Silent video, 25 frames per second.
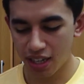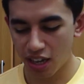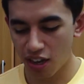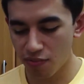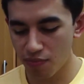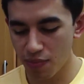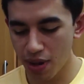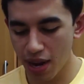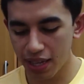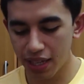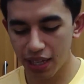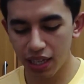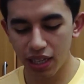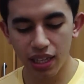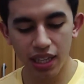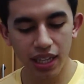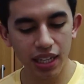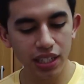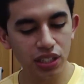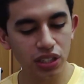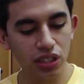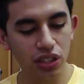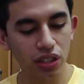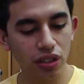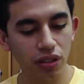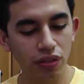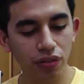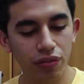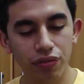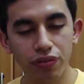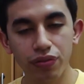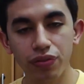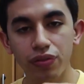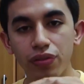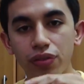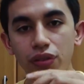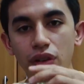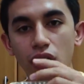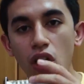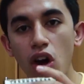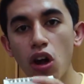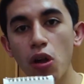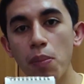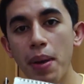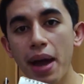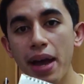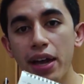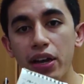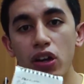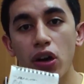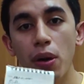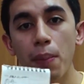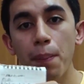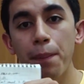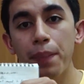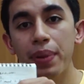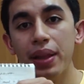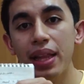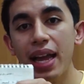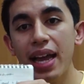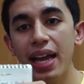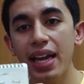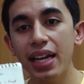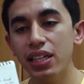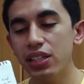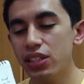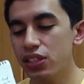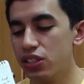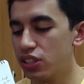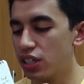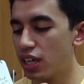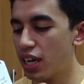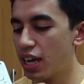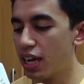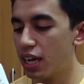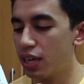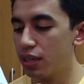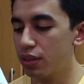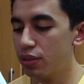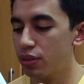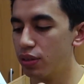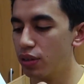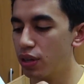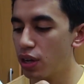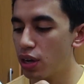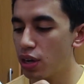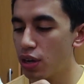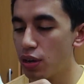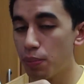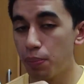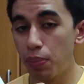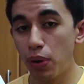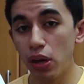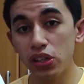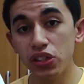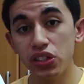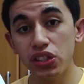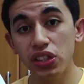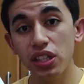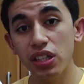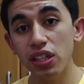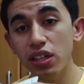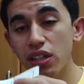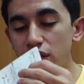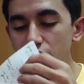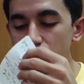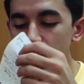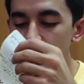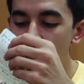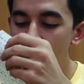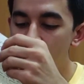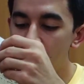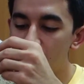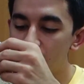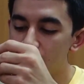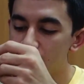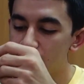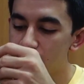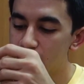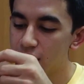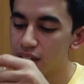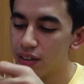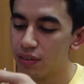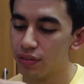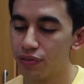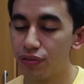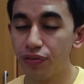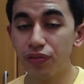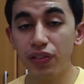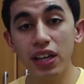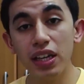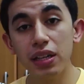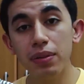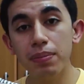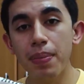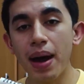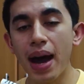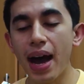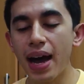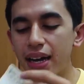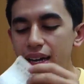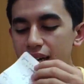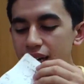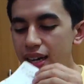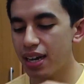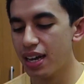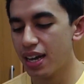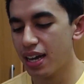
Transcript: I've made a list of all my complaints and positive, negative feedback,